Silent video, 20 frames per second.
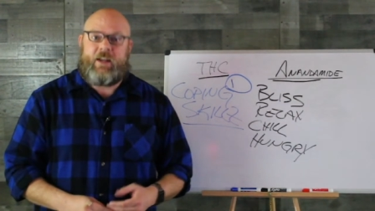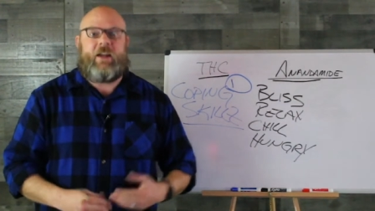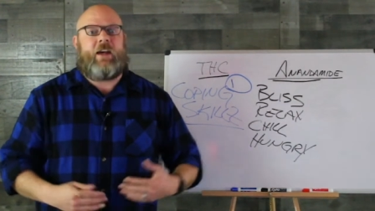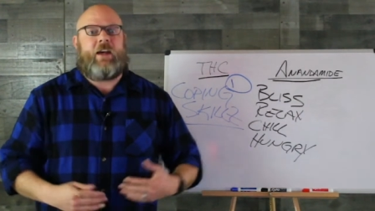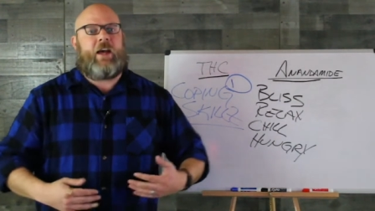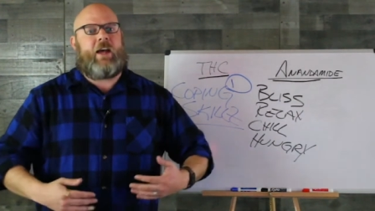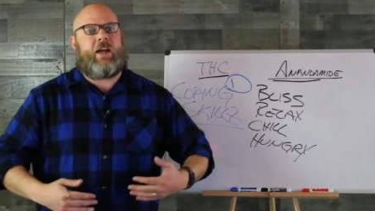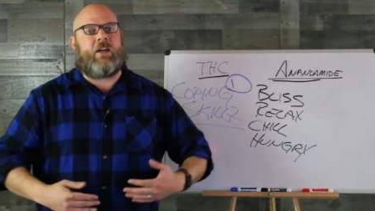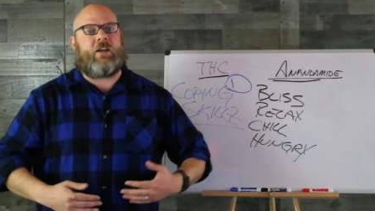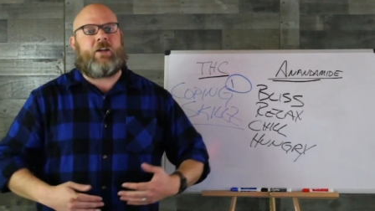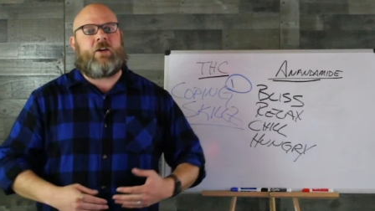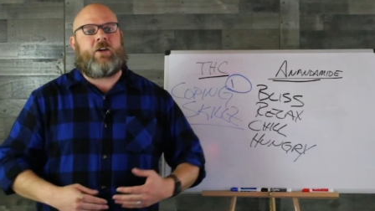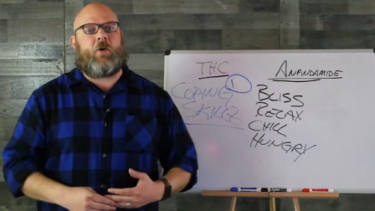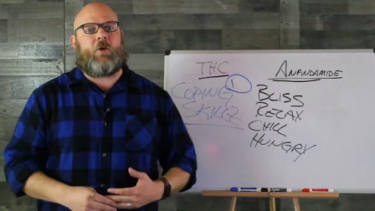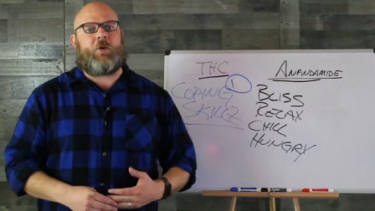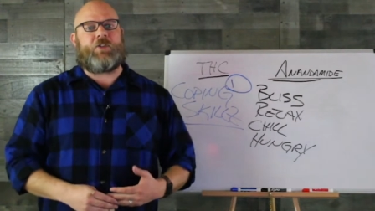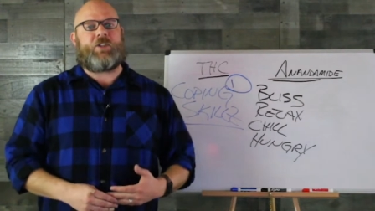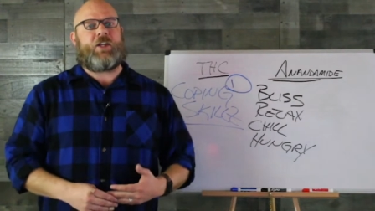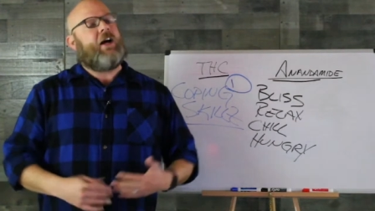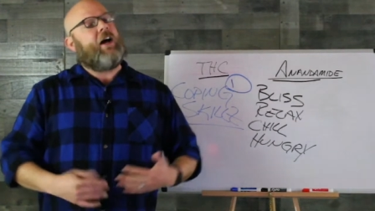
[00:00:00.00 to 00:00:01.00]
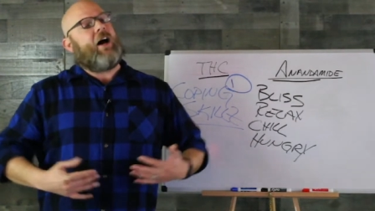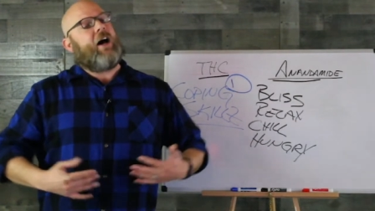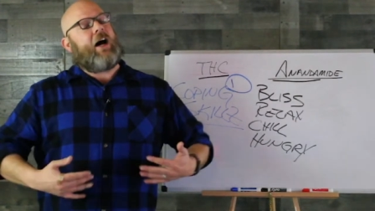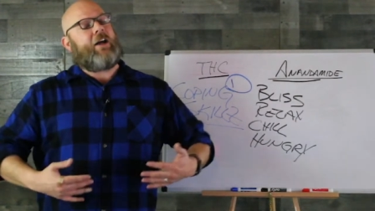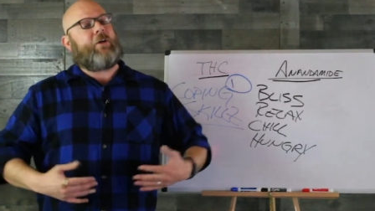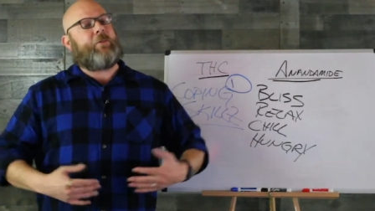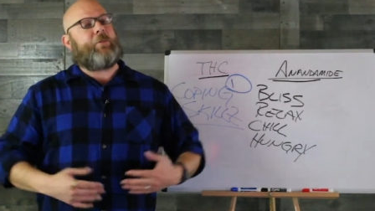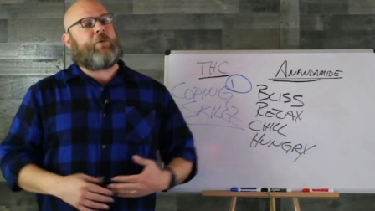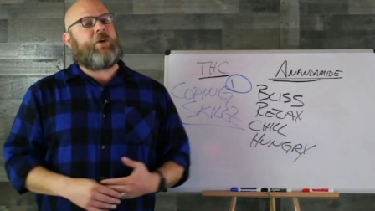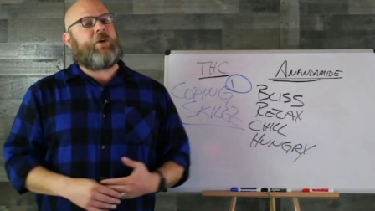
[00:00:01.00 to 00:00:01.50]
Hey, Colt, I
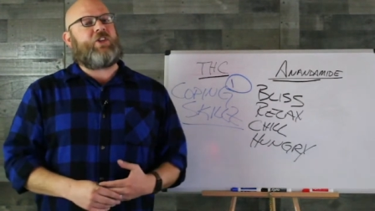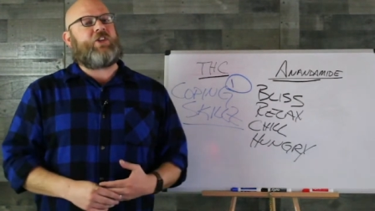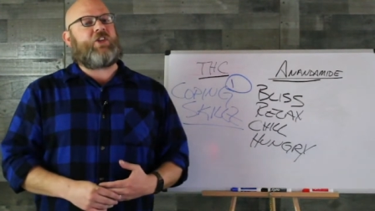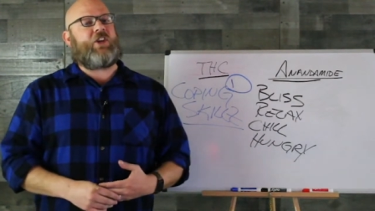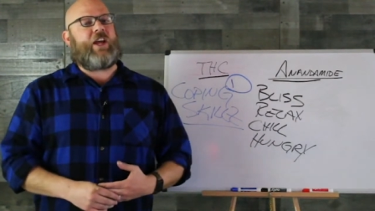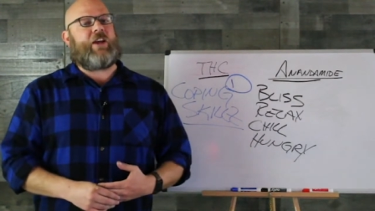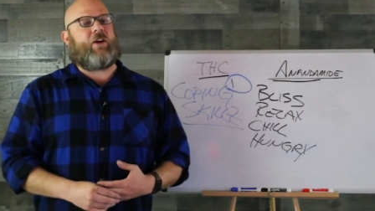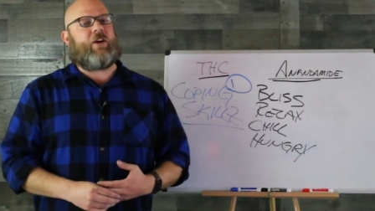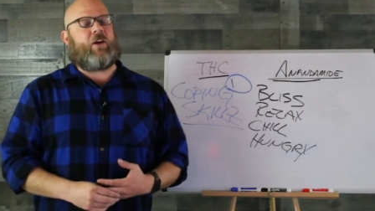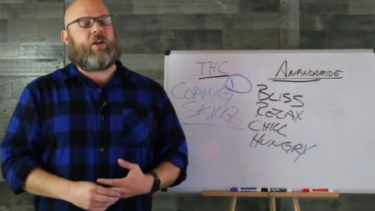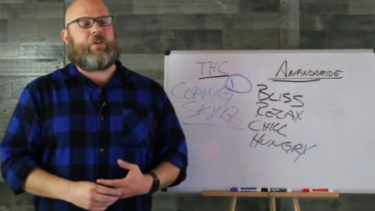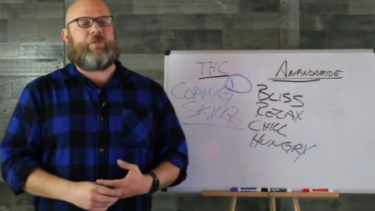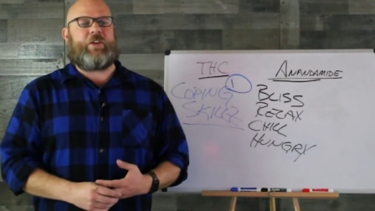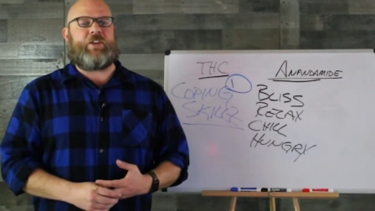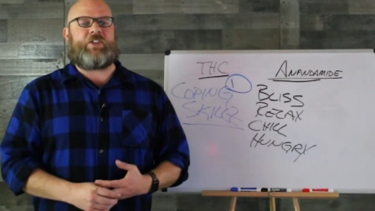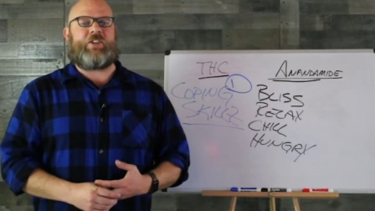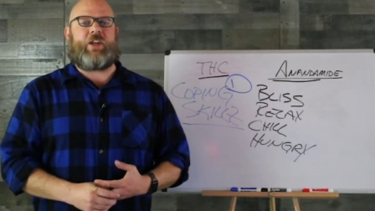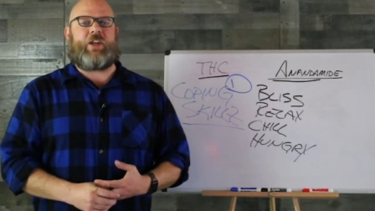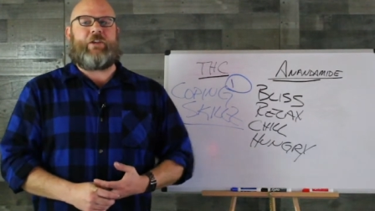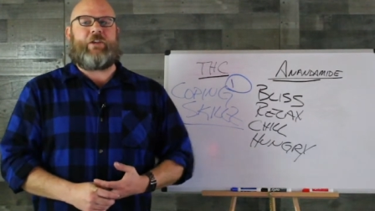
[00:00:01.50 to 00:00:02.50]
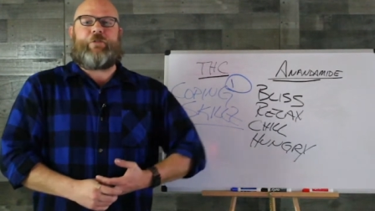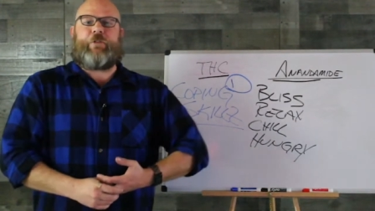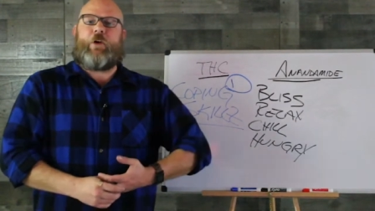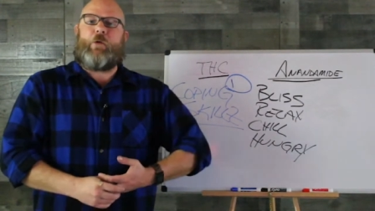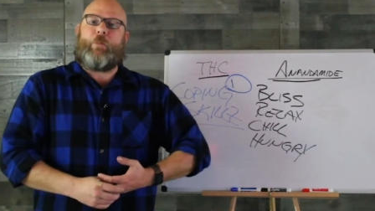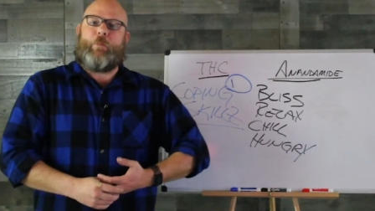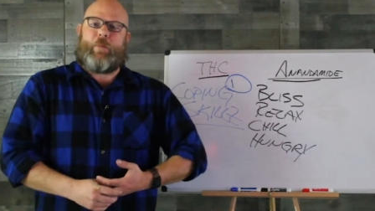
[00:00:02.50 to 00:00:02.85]
appreciate all of this info,